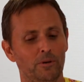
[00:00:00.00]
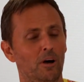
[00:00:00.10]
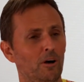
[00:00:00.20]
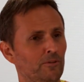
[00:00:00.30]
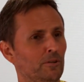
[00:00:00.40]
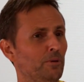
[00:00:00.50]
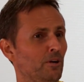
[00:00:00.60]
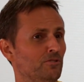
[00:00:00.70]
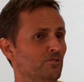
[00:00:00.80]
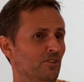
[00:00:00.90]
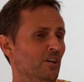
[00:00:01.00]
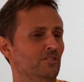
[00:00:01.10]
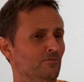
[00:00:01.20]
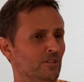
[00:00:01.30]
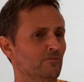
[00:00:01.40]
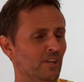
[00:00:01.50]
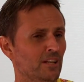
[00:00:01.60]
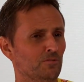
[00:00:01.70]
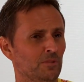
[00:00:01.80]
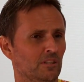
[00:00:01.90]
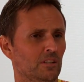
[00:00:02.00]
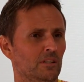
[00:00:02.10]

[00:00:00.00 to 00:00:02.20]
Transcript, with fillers: often opposes scientific advancement.